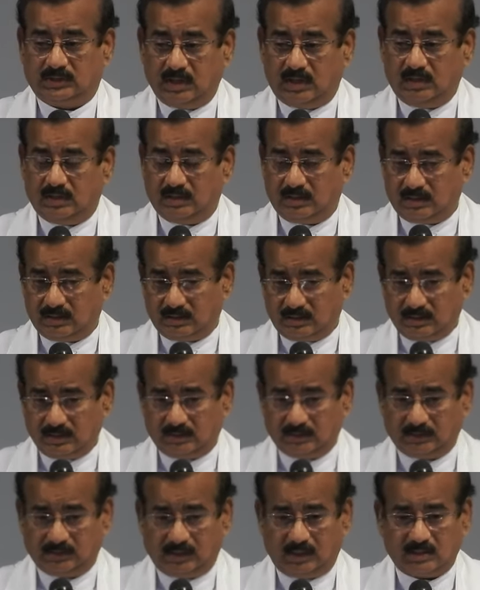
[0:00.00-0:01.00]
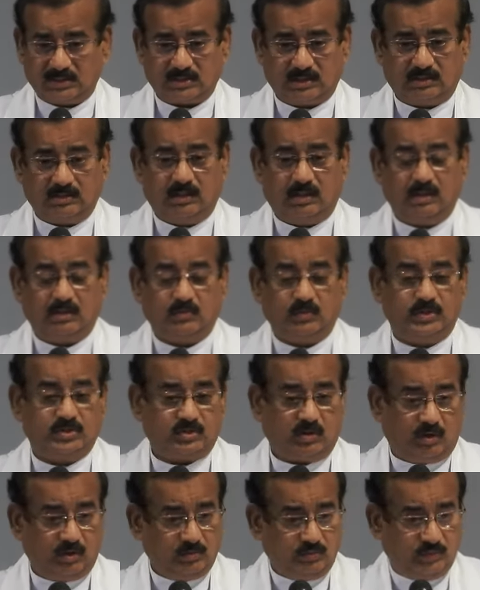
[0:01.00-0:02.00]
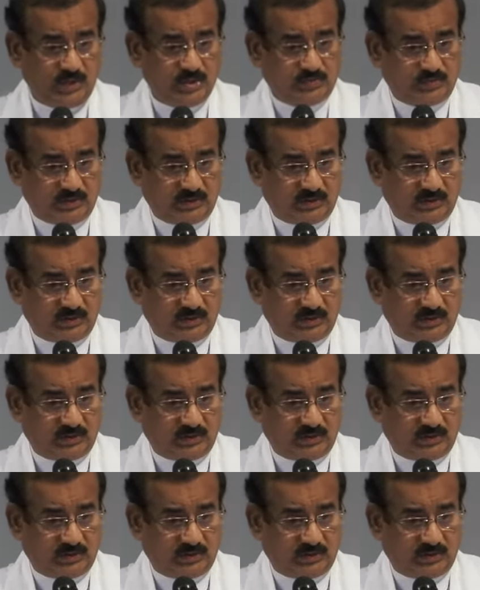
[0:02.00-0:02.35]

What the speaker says: God as a God who is always